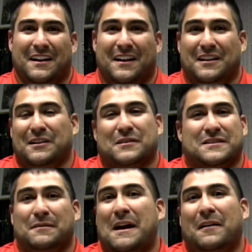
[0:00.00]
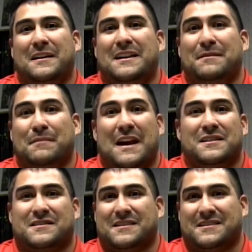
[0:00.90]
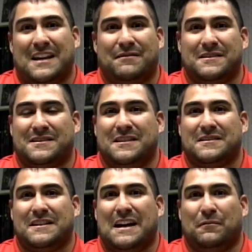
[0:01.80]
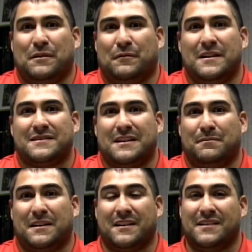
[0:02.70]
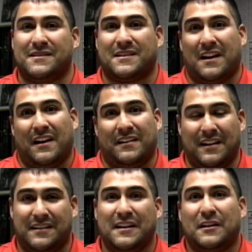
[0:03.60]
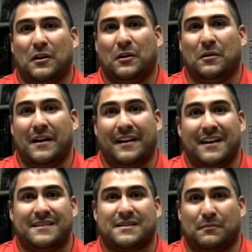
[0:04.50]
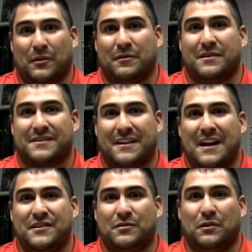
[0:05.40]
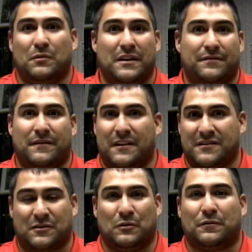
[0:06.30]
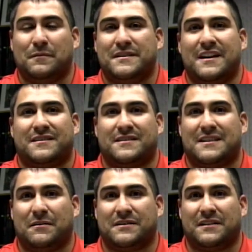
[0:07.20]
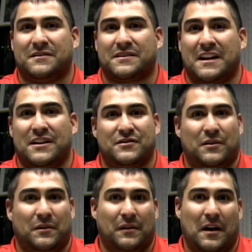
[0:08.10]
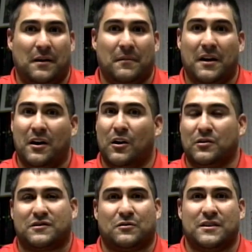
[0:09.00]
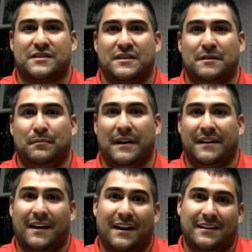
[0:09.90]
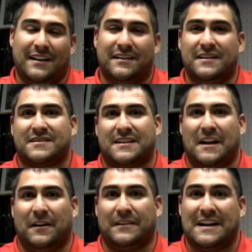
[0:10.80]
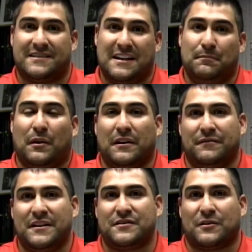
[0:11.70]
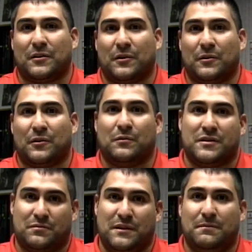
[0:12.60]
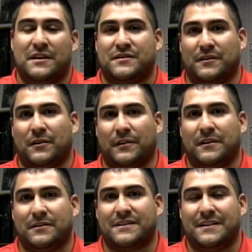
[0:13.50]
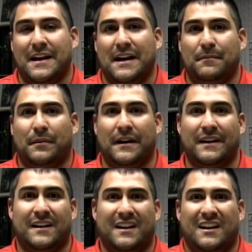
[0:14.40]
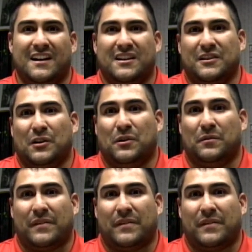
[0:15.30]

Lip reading: you know, somehow he managed to save his season with Westlake, because they did go against a murderous schedule with a school from Texas that was on their schedule, Oaks Christian, but they did scale that St. Bonaventure hurdle, which we mentioned earlier today. But, you know,